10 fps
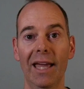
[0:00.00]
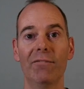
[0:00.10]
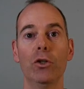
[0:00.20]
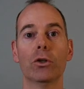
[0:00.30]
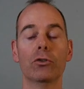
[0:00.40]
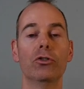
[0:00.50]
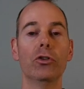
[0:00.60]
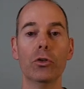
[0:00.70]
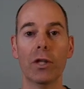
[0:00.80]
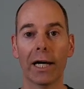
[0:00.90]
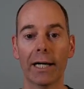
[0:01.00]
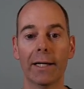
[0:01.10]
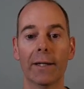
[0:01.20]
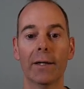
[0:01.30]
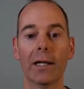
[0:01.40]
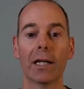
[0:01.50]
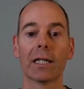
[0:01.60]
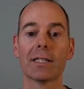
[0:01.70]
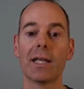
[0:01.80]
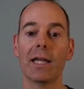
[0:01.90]
If you can do that, like I
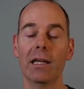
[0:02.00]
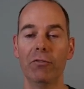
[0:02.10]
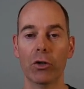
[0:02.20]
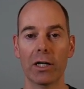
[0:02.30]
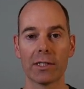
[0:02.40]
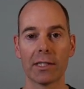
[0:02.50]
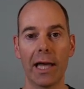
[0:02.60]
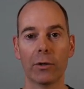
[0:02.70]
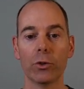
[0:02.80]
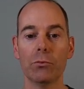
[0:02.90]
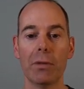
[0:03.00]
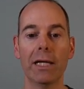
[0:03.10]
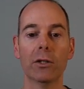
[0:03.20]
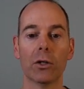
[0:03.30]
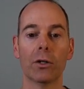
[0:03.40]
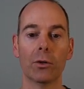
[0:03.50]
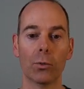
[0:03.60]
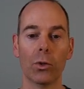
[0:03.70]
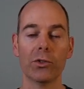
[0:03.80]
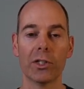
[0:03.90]
say, if you're at scale, you may not
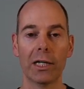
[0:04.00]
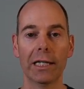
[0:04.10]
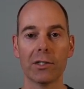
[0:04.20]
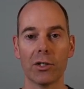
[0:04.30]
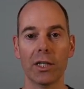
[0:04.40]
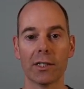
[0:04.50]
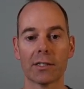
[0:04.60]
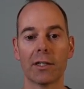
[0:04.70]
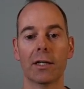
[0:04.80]
want to link to this.